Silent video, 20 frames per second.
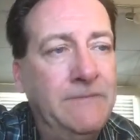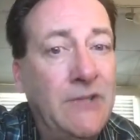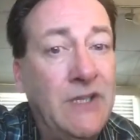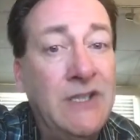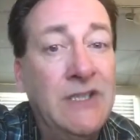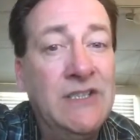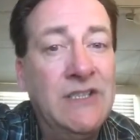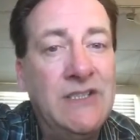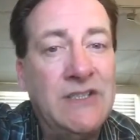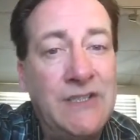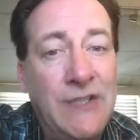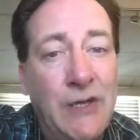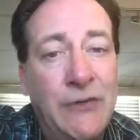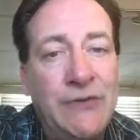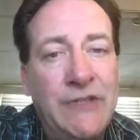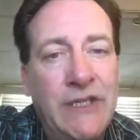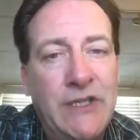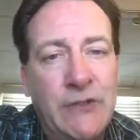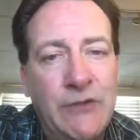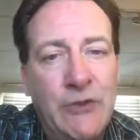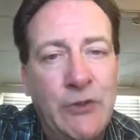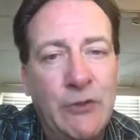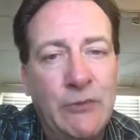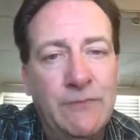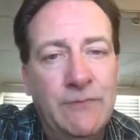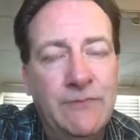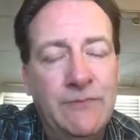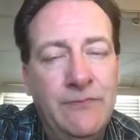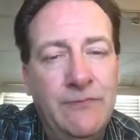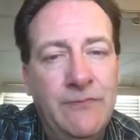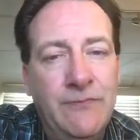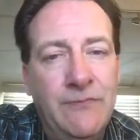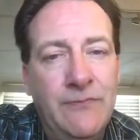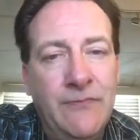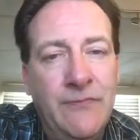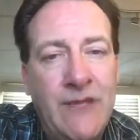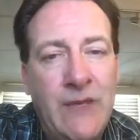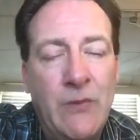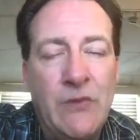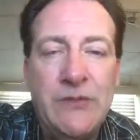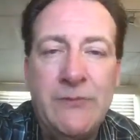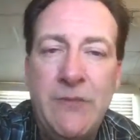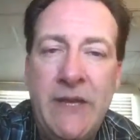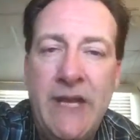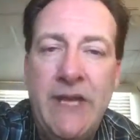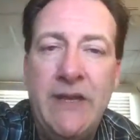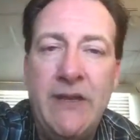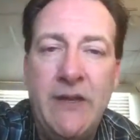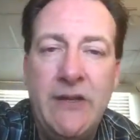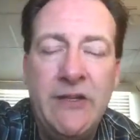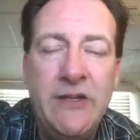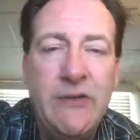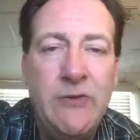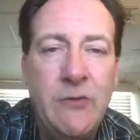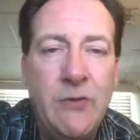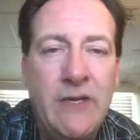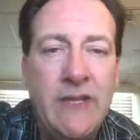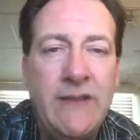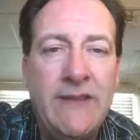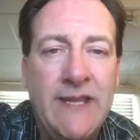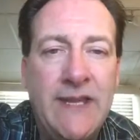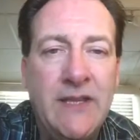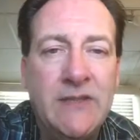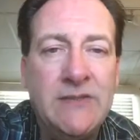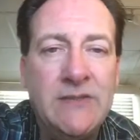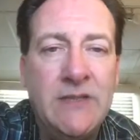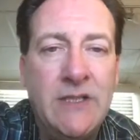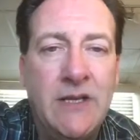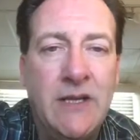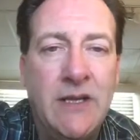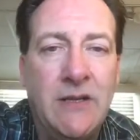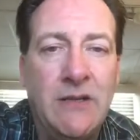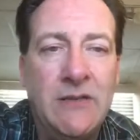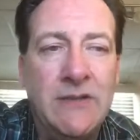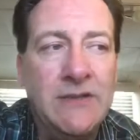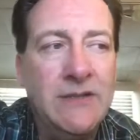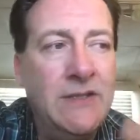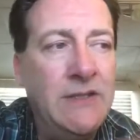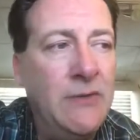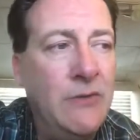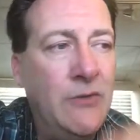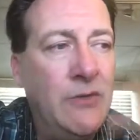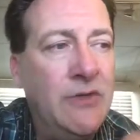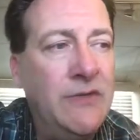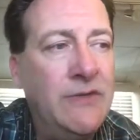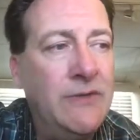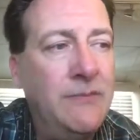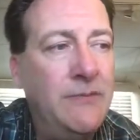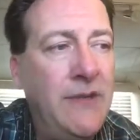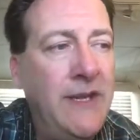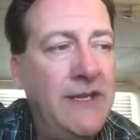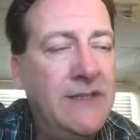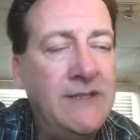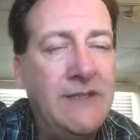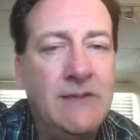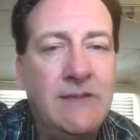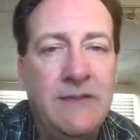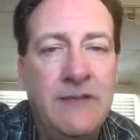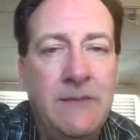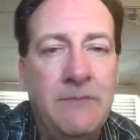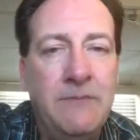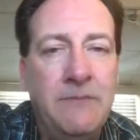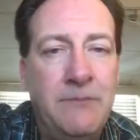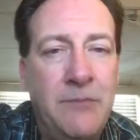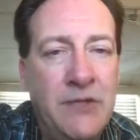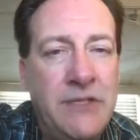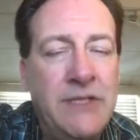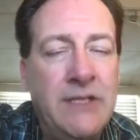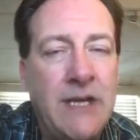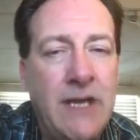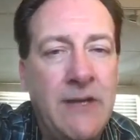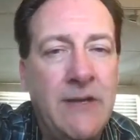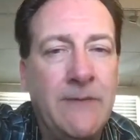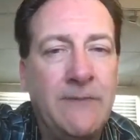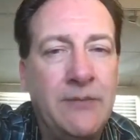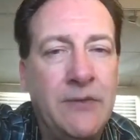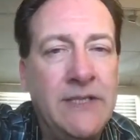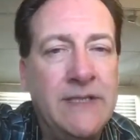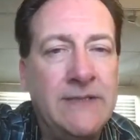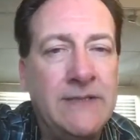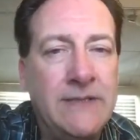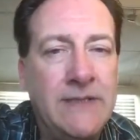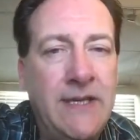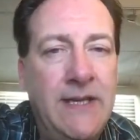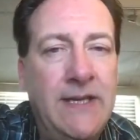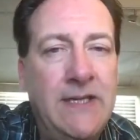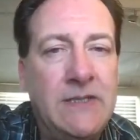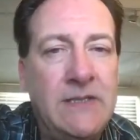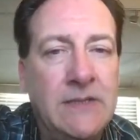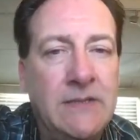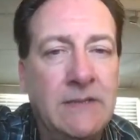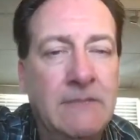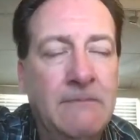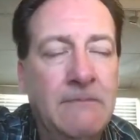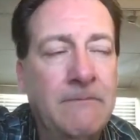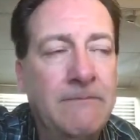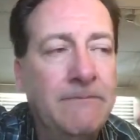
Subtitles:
consulting group that was paid $120,000 in order to basically put together a presentation